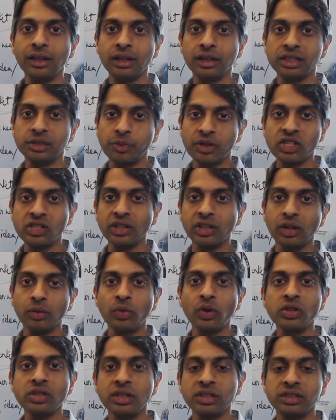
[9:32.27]
especially
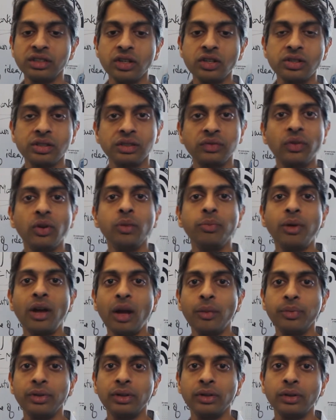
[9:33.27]
commercialization is very
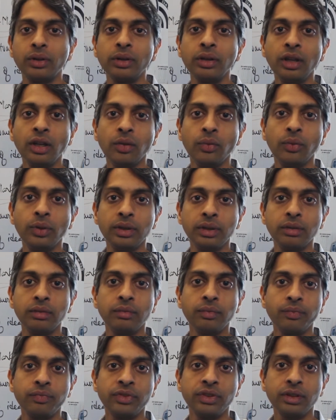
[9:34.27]
popular when